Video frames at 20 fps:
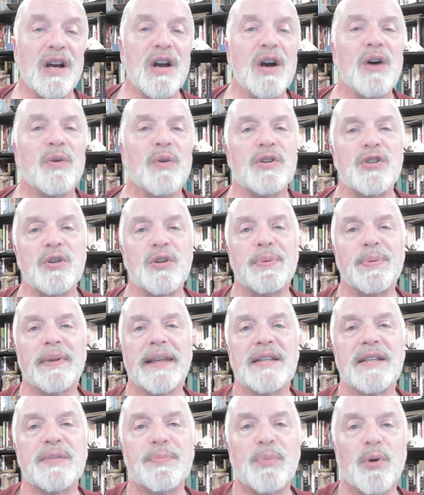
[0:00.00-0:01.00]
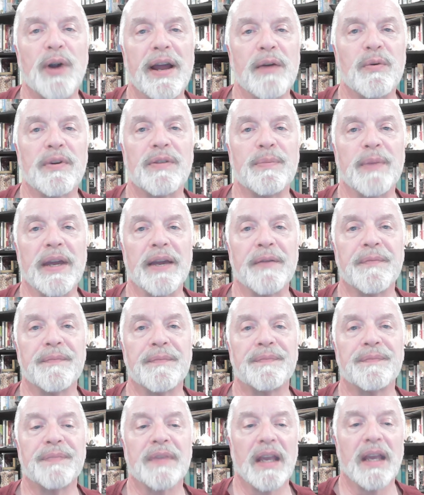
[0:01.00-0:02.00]
Would you please pray with me?
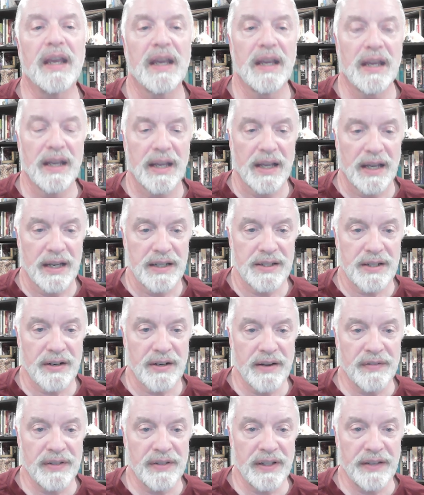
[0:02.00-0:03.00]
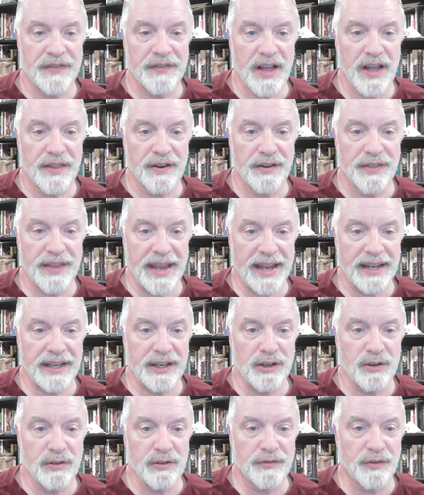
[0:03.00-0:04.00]
Dear Heavenly Father,
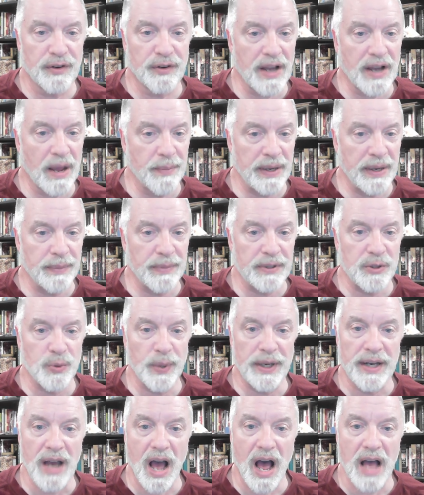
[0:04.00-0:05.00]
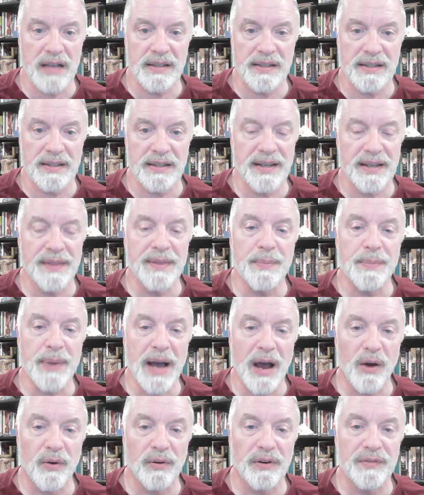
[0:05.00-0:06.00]
thank you for coming between us and the
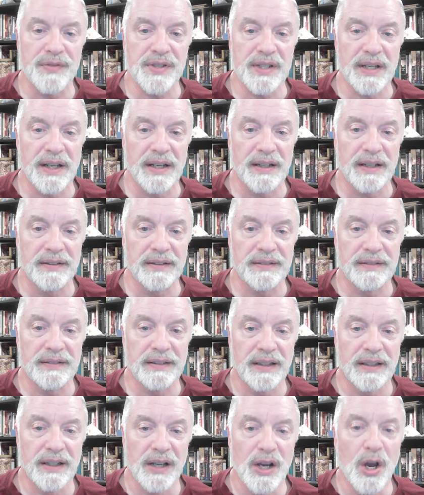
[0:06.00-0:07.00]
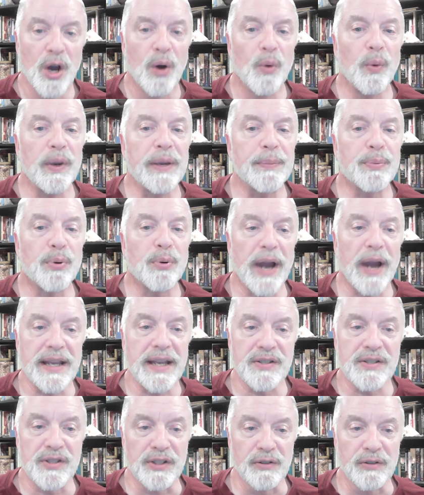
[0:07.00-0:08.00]
power of sin. We
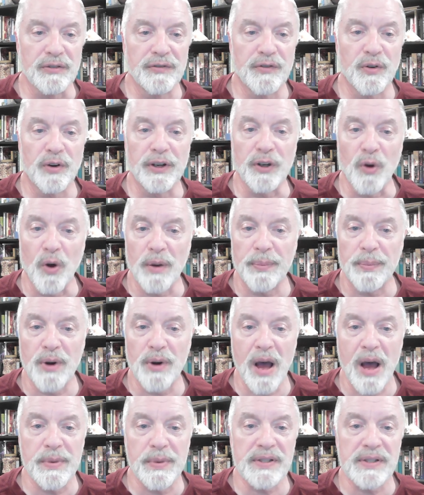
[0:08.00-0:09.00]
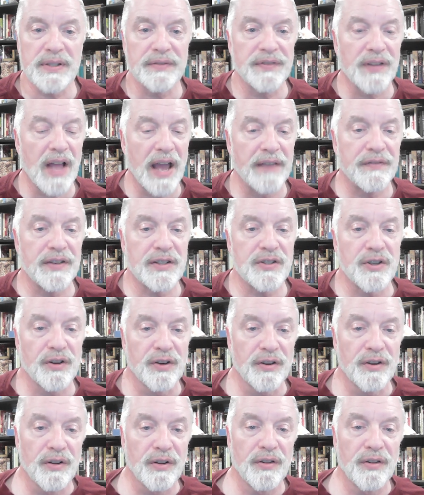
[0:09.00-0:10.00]
praise you for your promise of life
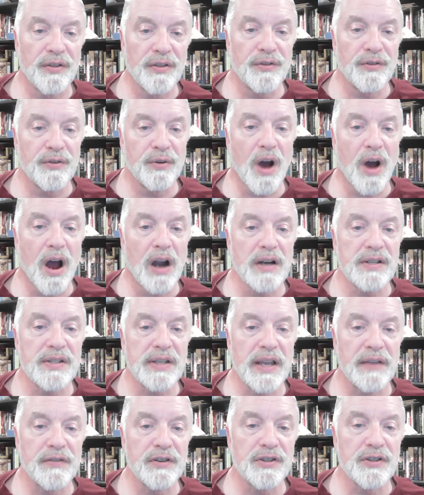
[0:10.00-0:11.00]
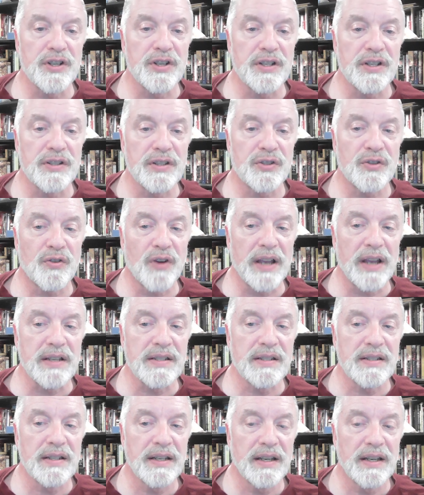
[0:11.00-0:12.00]
eternal through our Savior Jesus
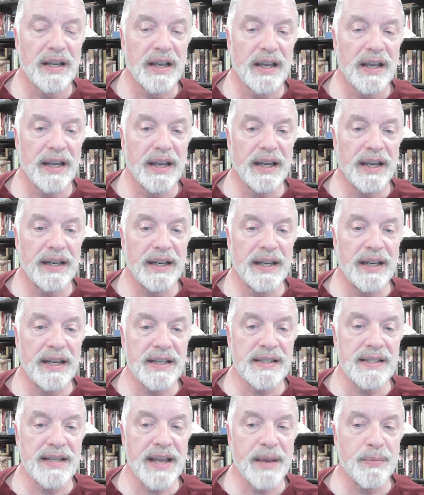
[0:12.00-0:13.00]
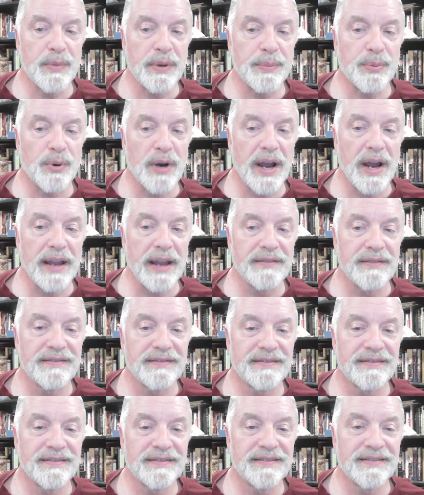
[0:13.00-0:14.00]
Christ. In his name we pray.
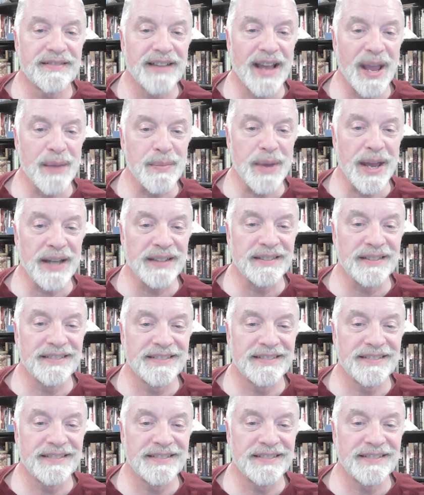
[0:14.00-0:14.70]
Amen.